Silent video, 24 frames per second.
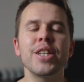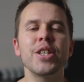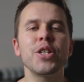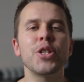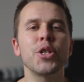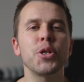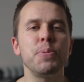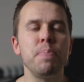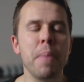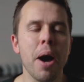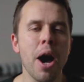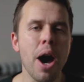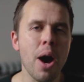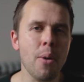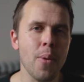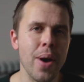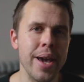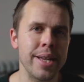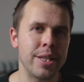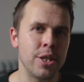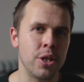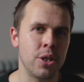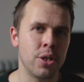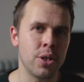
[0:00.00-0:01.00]
a smart
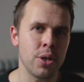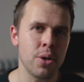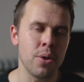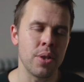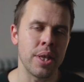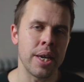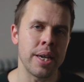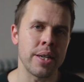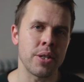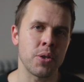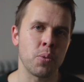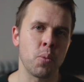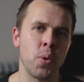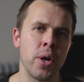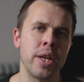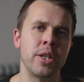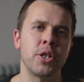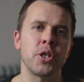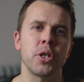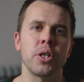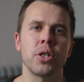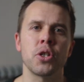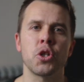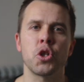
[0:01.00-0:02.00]
way to do this,
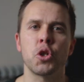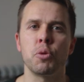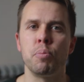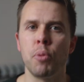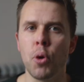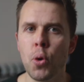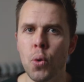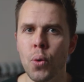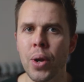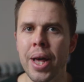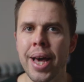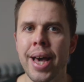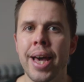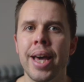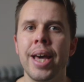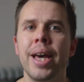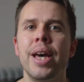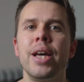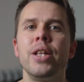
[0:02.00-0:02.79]
which smaller